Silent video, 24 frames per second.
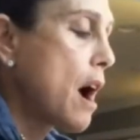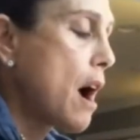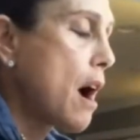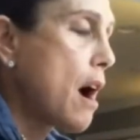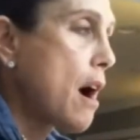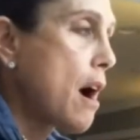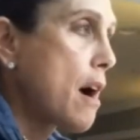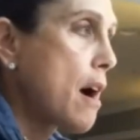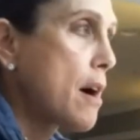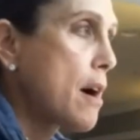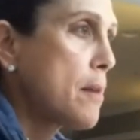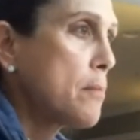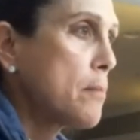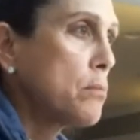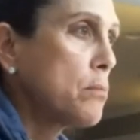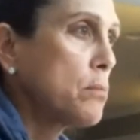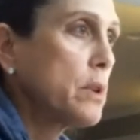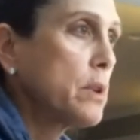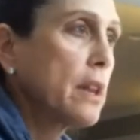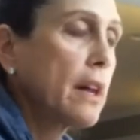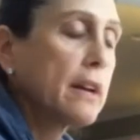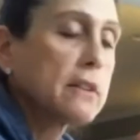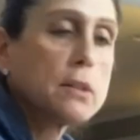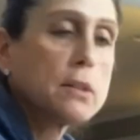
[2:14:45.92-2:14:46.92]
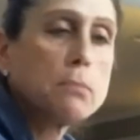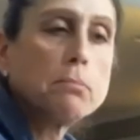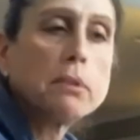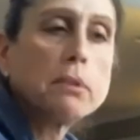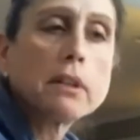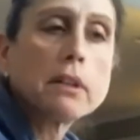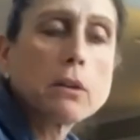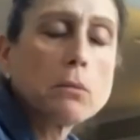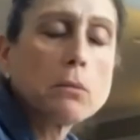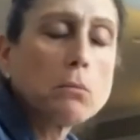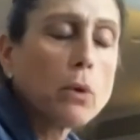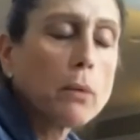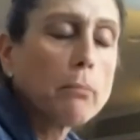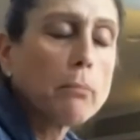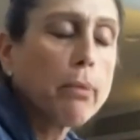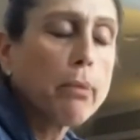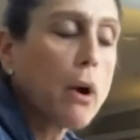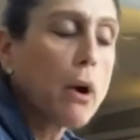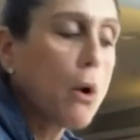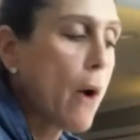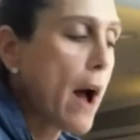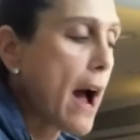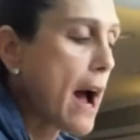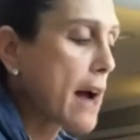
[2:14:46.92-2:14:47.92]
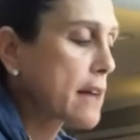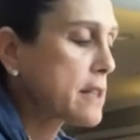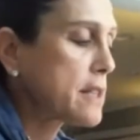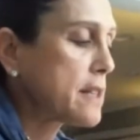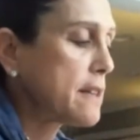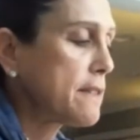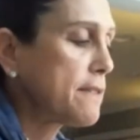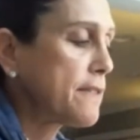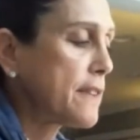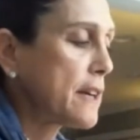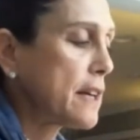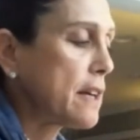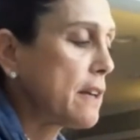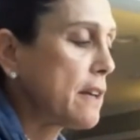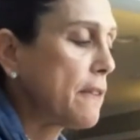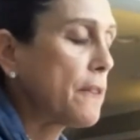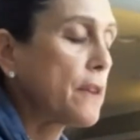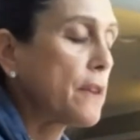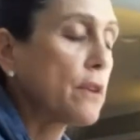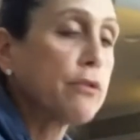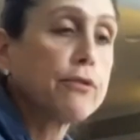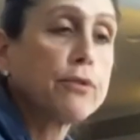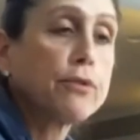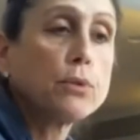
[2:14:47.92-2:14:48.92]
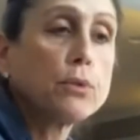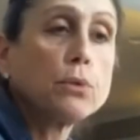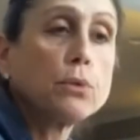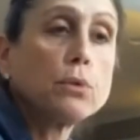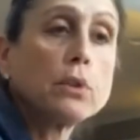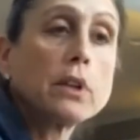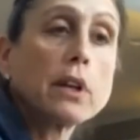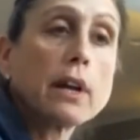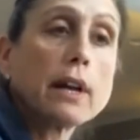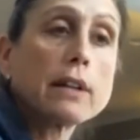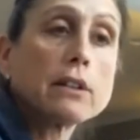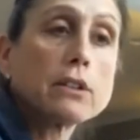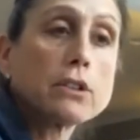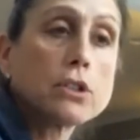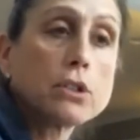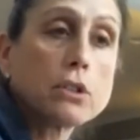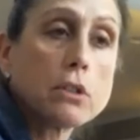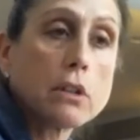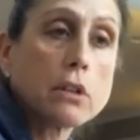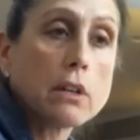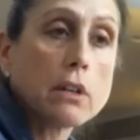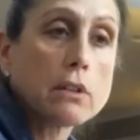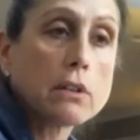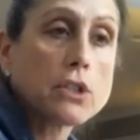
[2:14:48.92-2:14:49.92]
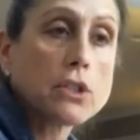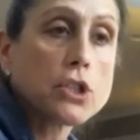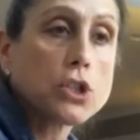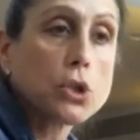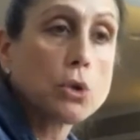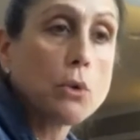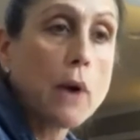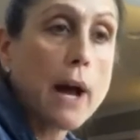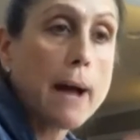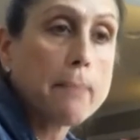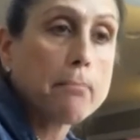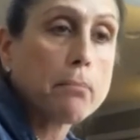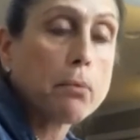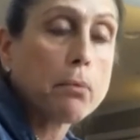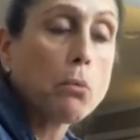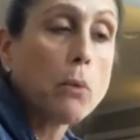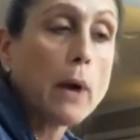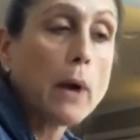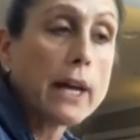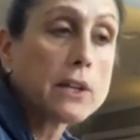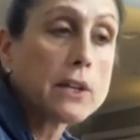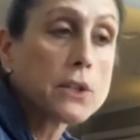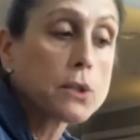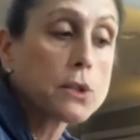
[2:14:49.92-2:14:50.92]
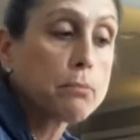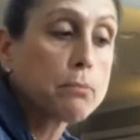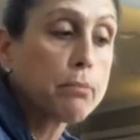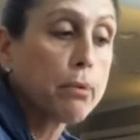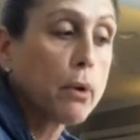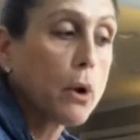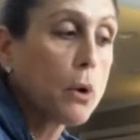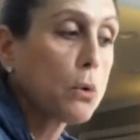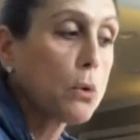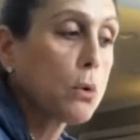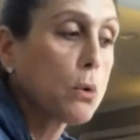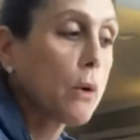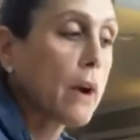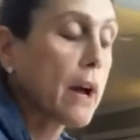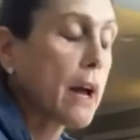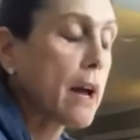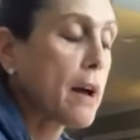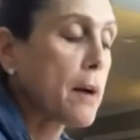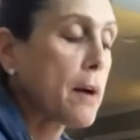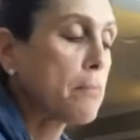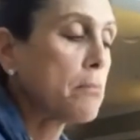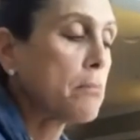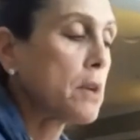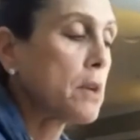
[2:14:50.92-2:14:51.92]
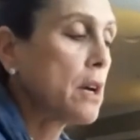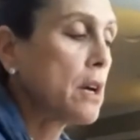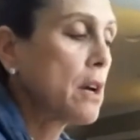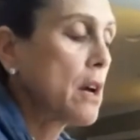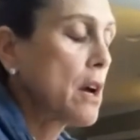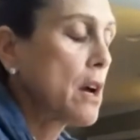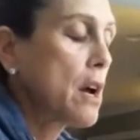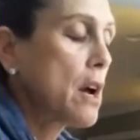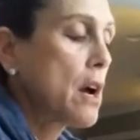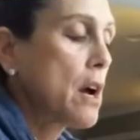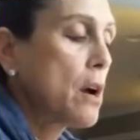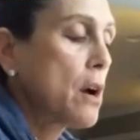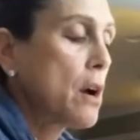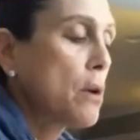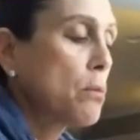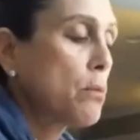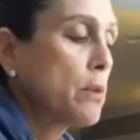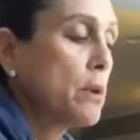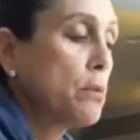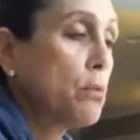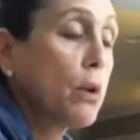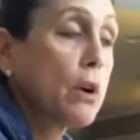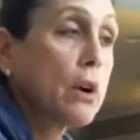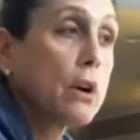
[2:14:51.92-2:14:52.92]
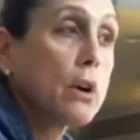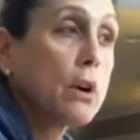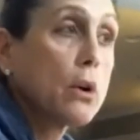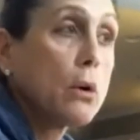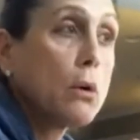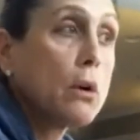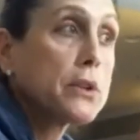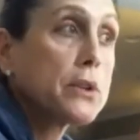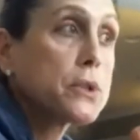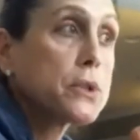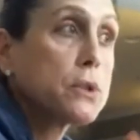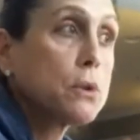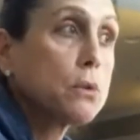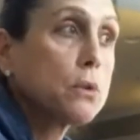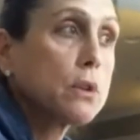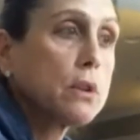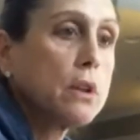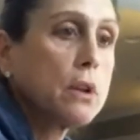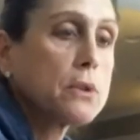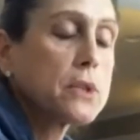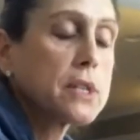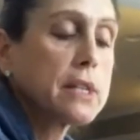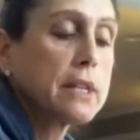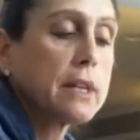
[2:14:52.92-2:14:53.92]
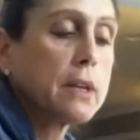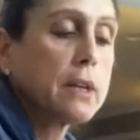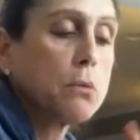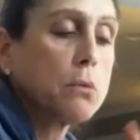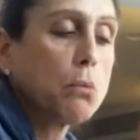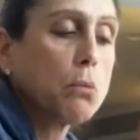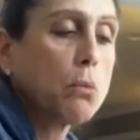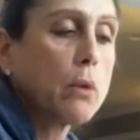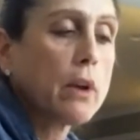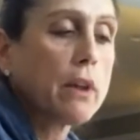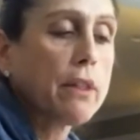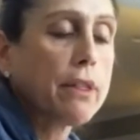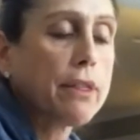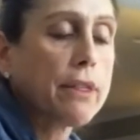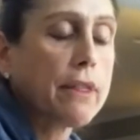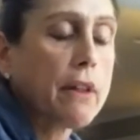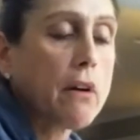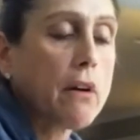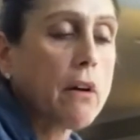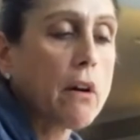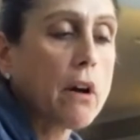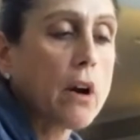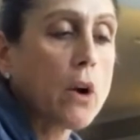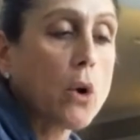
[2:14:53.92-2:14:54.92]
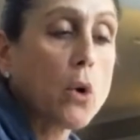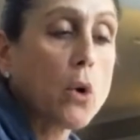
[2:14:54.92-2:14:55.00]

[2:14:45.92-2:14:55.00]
We like to be a little more proactive in the food and scrap waste program. We work also closely with our